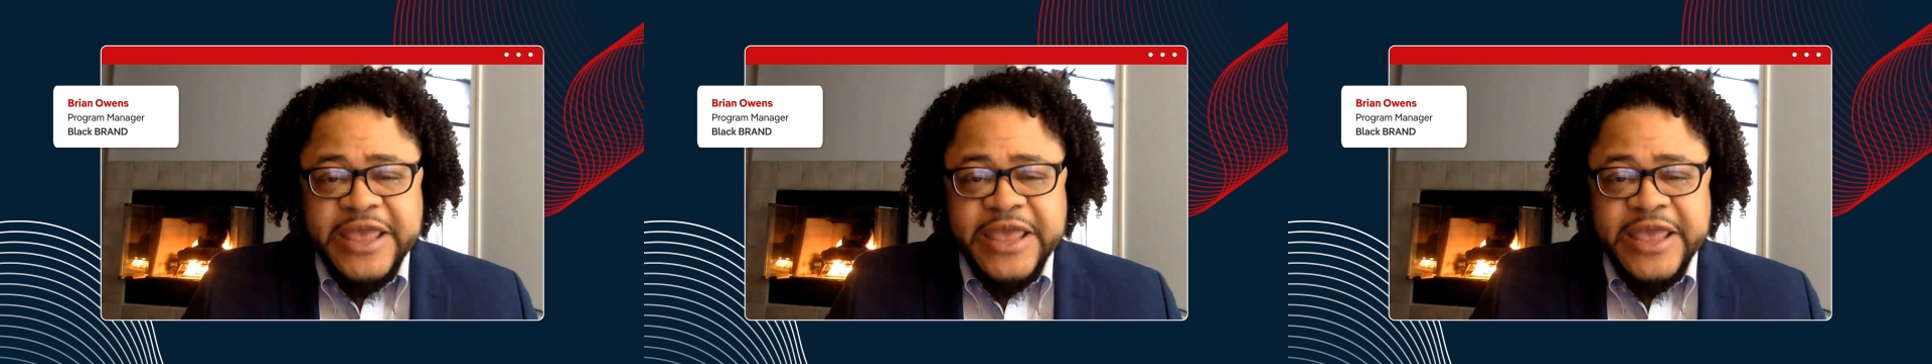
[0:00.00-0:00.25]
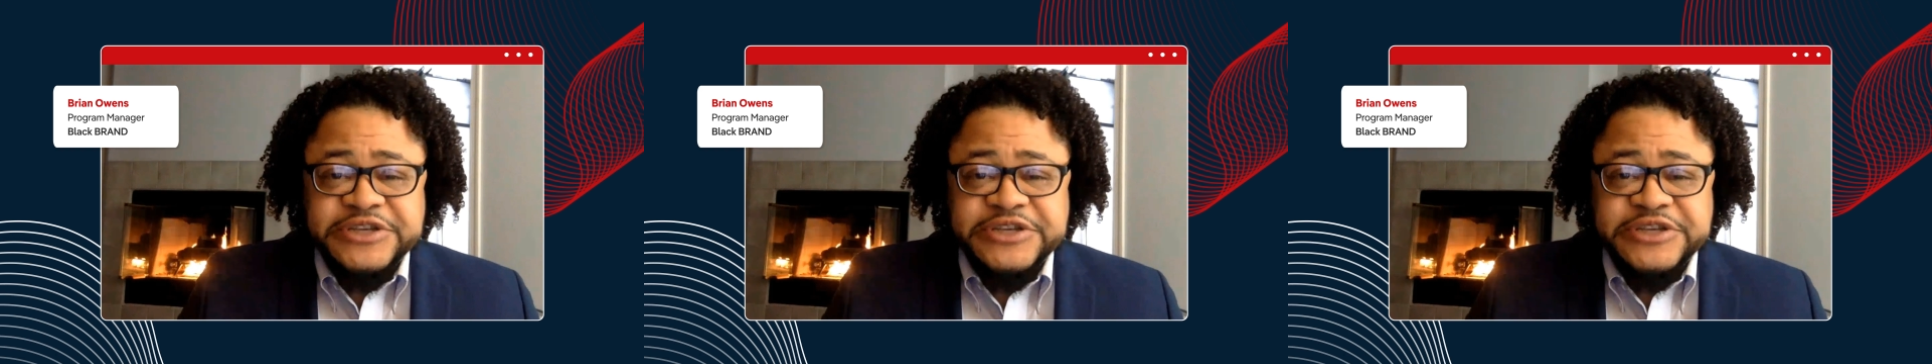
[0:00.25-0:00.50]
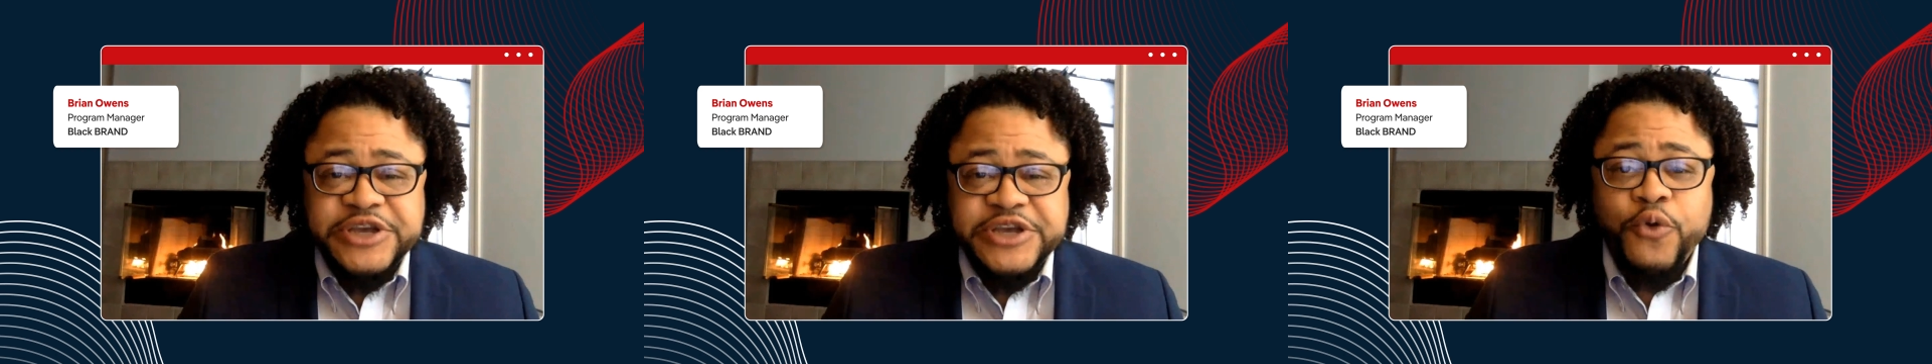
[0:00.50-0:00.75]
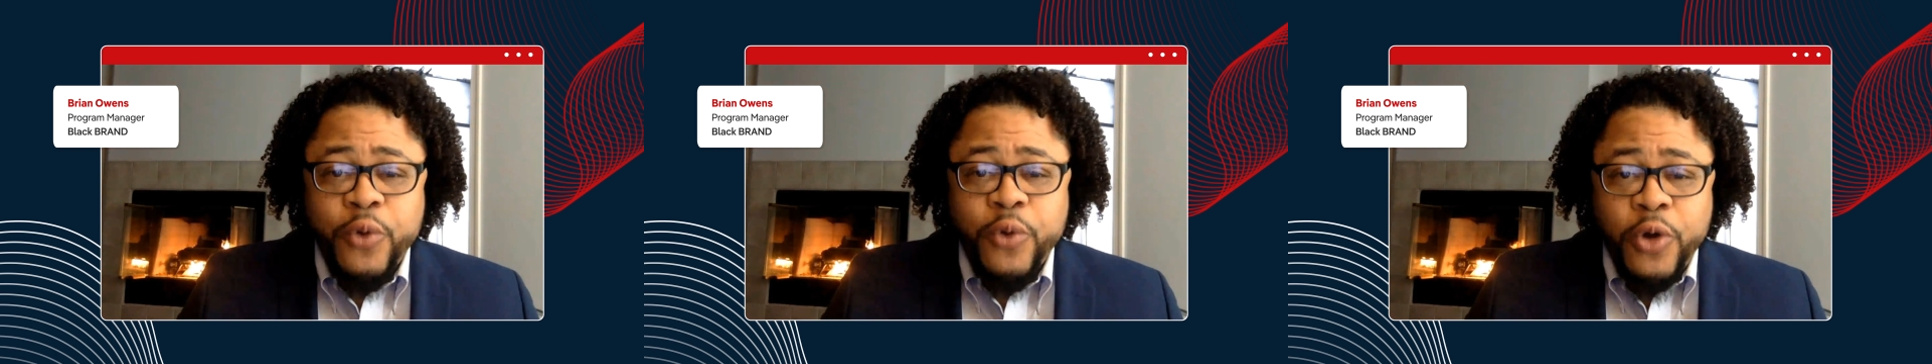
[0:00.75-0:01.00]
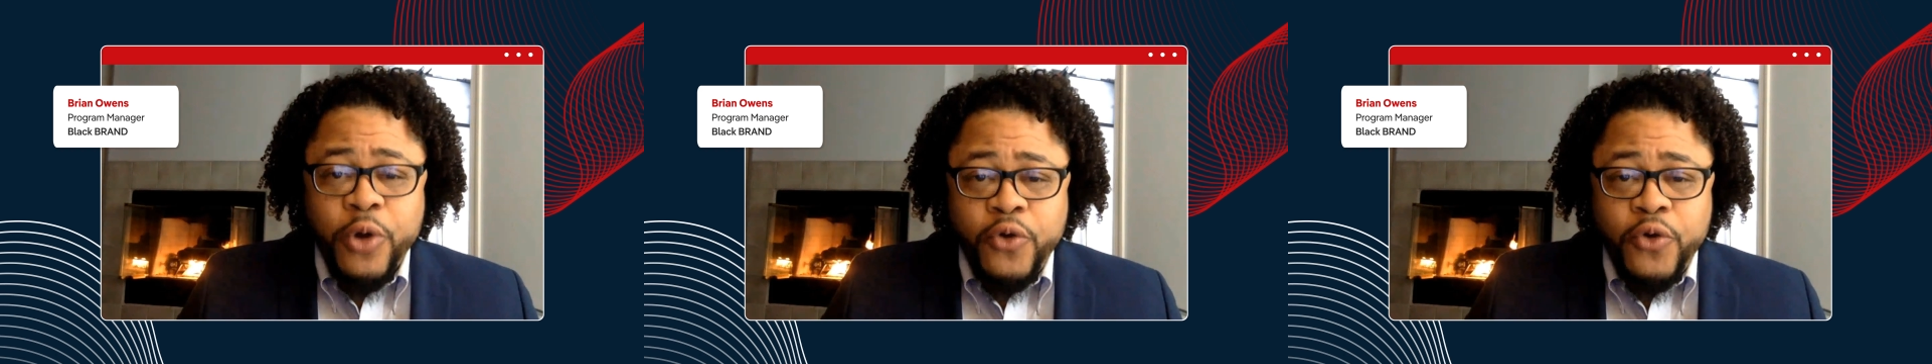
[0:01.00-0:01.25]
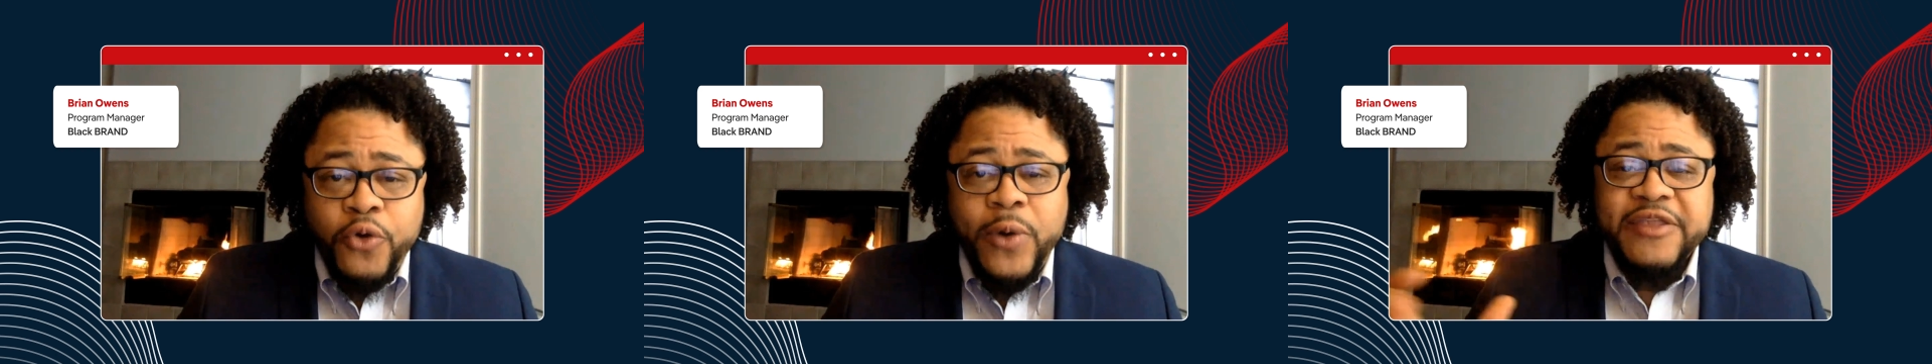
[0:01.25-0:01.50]
is to grow
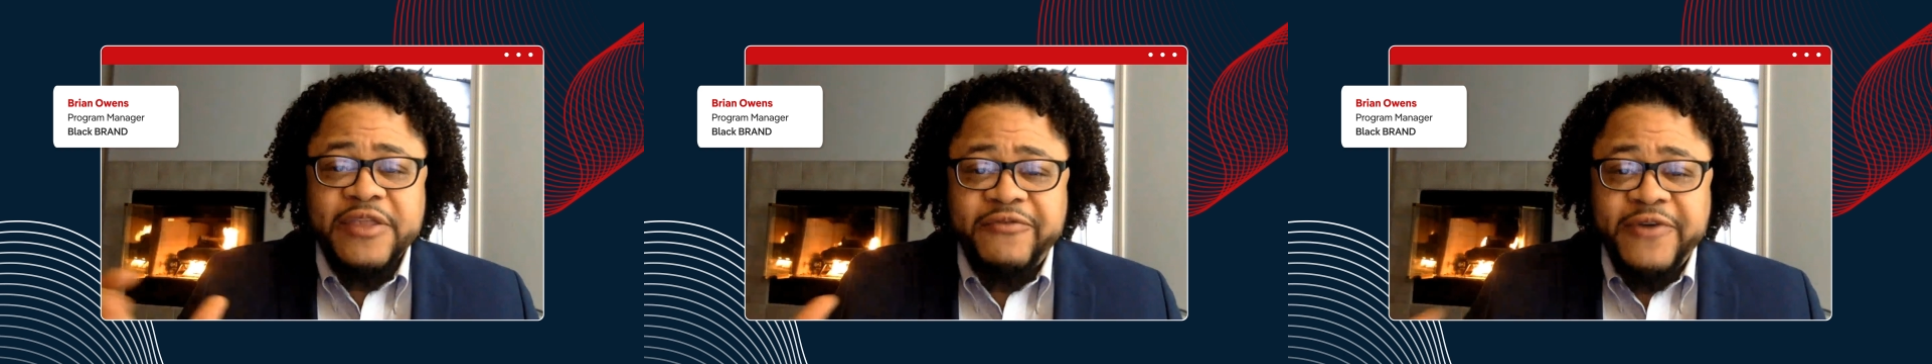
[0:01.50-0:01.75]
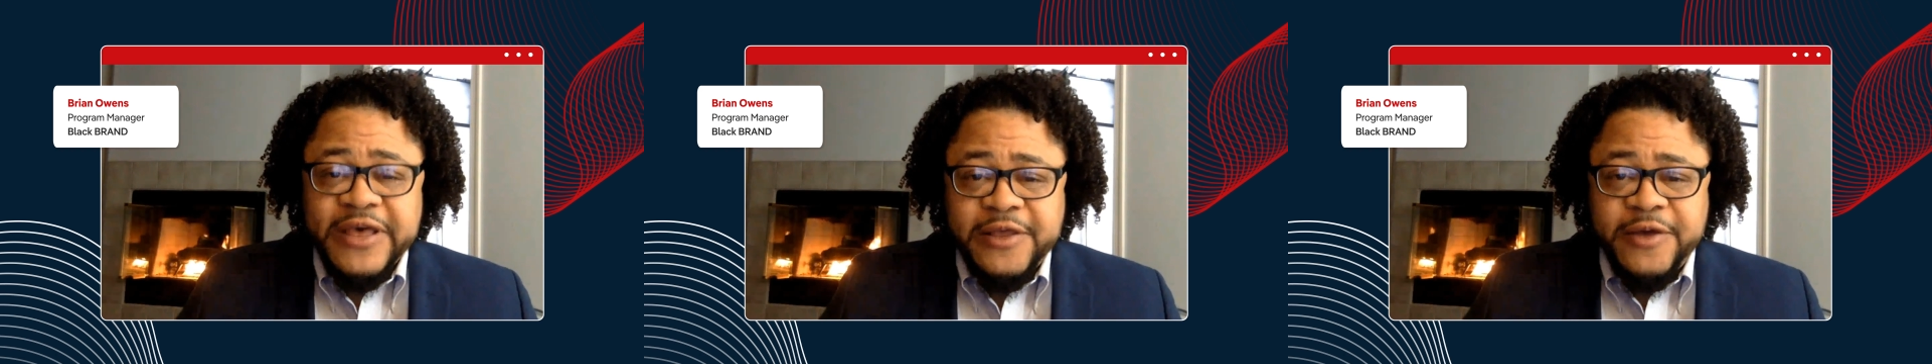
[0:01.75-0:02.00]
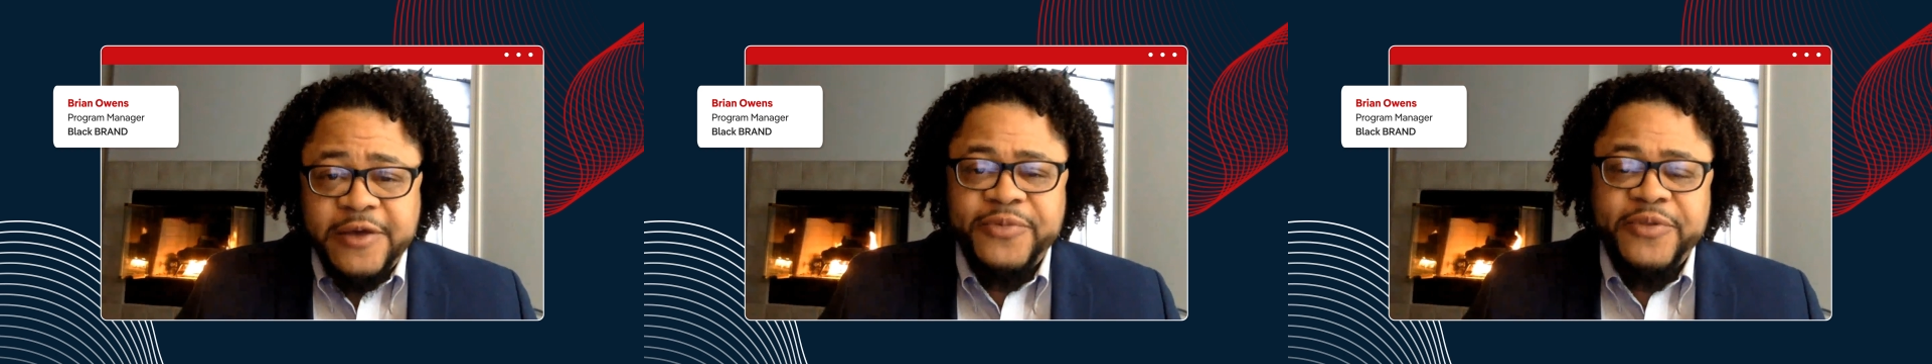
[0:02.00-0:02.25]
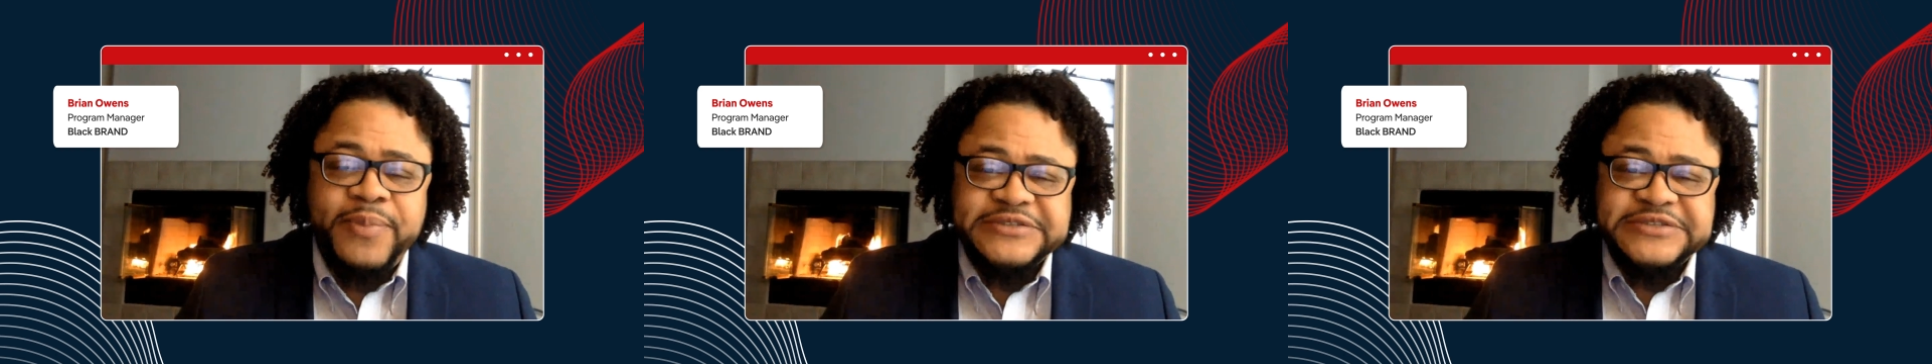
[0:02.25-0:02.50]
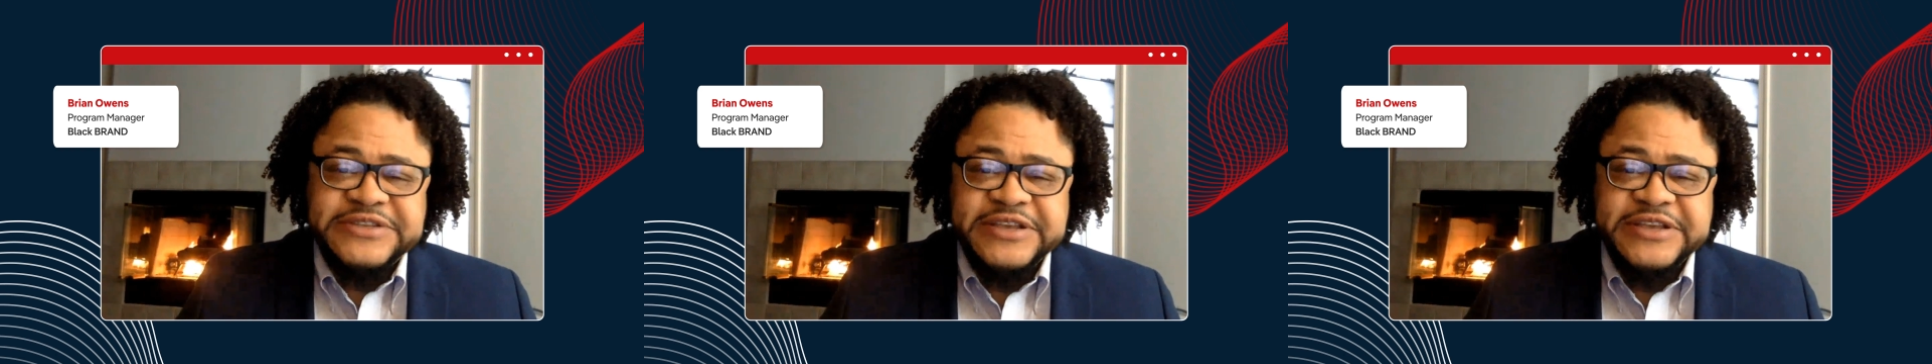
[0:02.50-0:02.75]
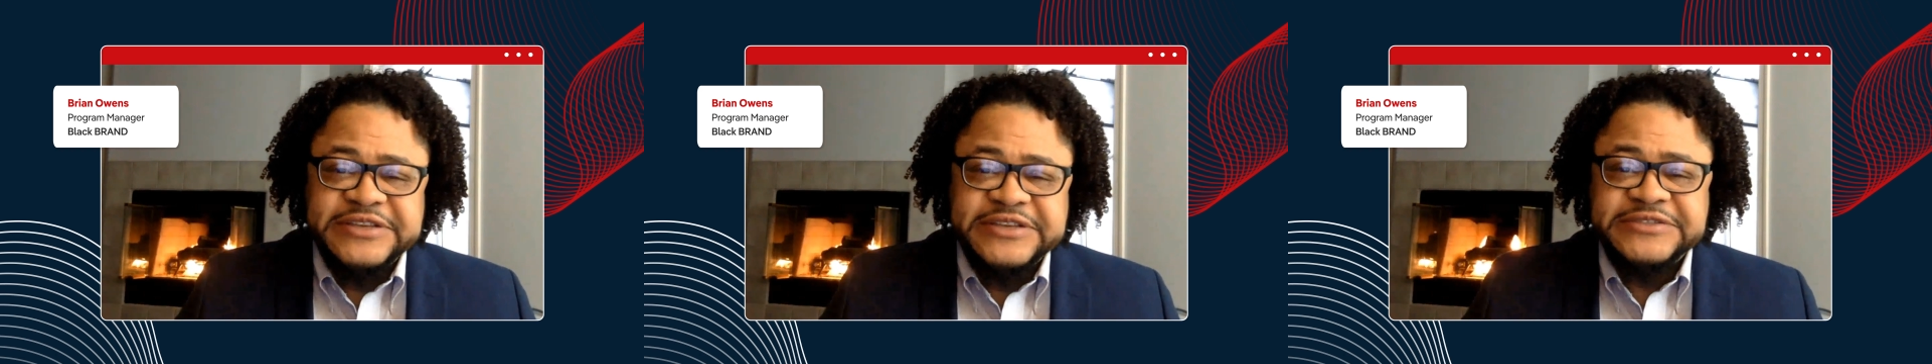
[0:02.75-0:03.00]
and develop the
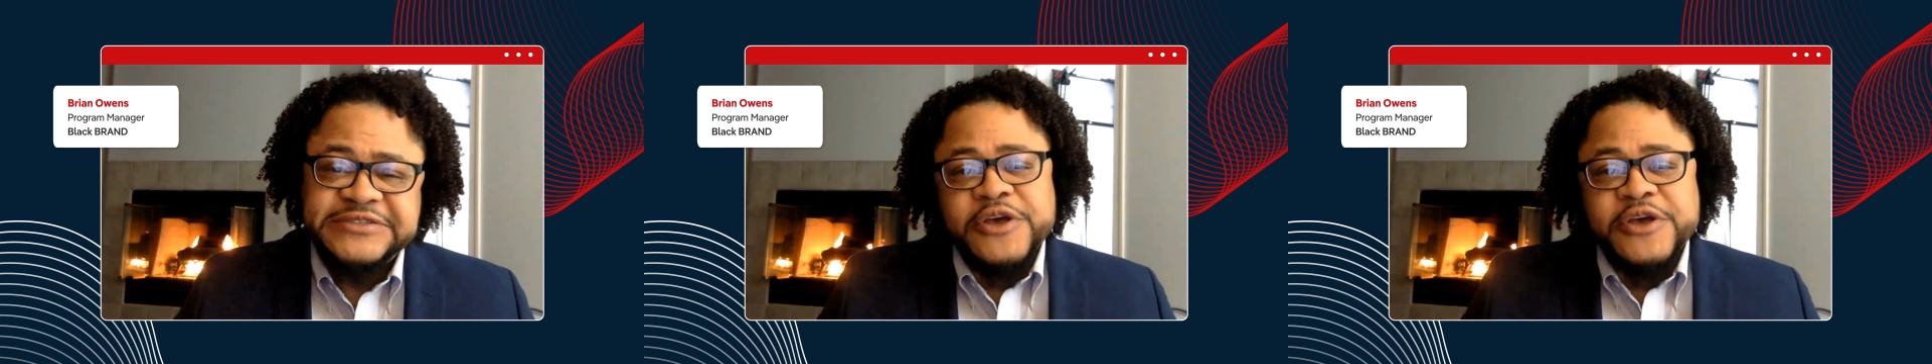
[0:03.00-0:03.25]
businesses